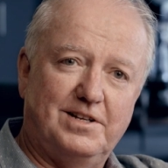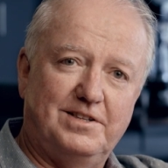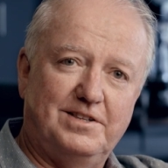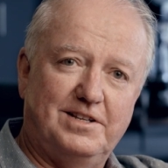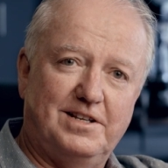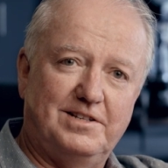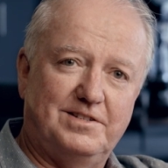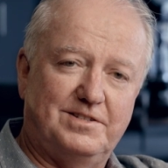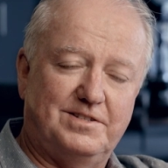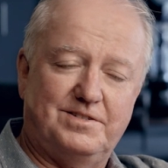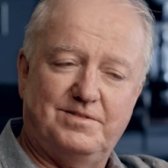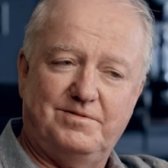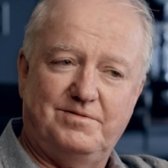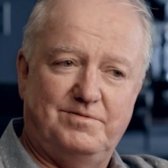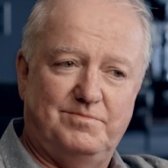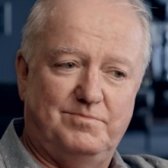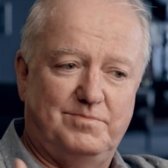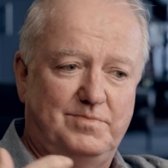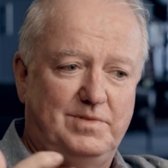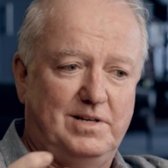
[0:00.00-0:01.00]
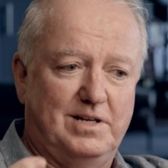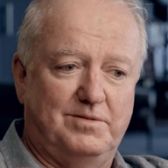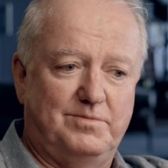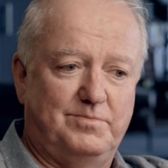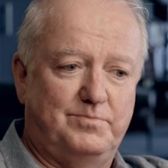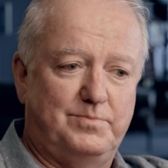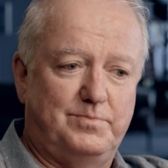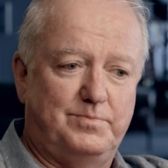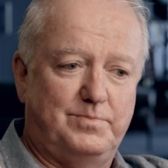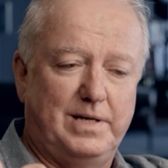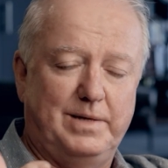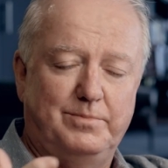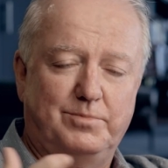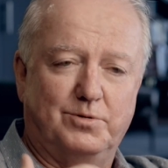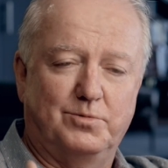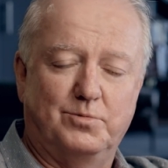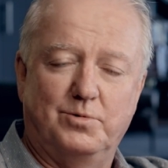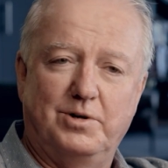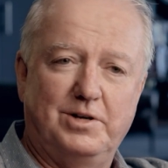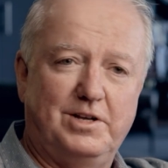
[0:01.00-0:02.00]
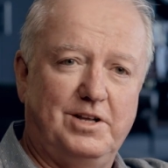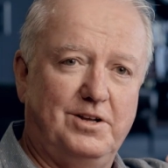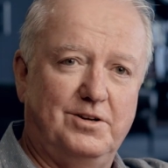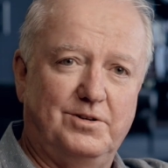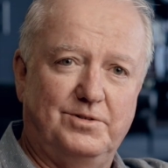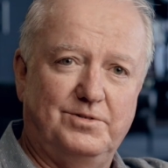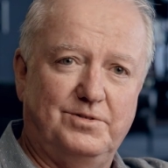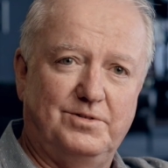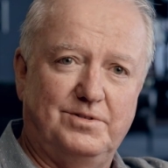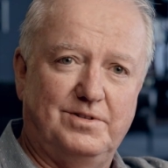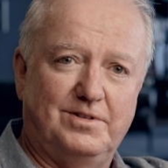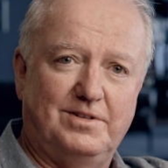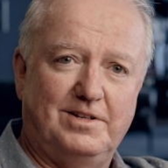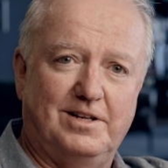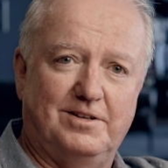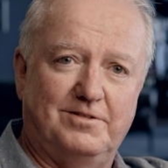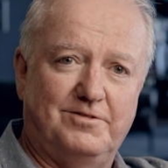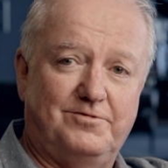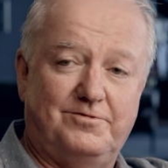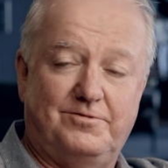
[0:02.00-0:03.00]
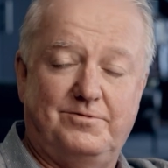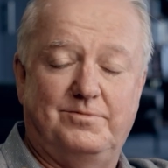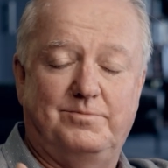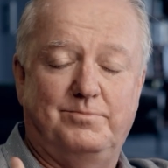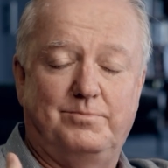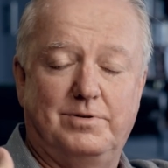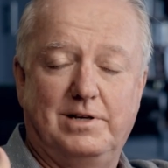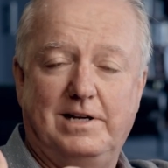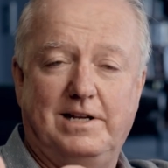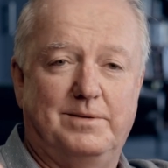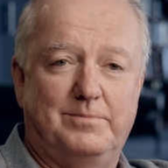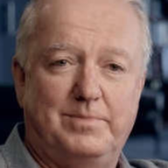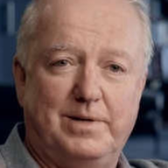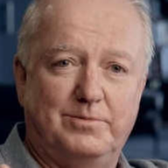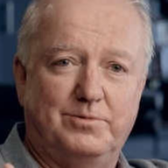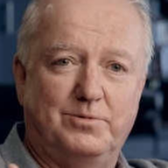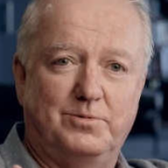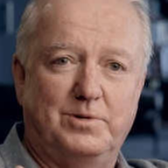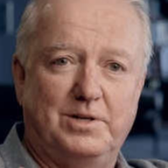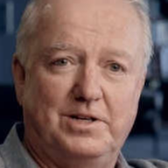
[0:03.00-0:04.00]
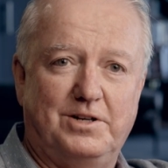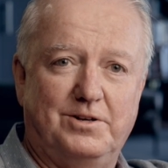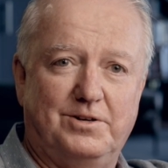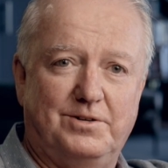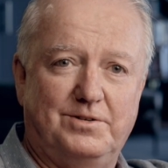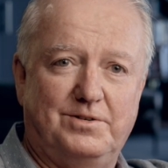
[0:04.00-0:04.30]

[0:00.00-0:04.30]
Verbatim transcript: and there's you know people working on you know brilliant people working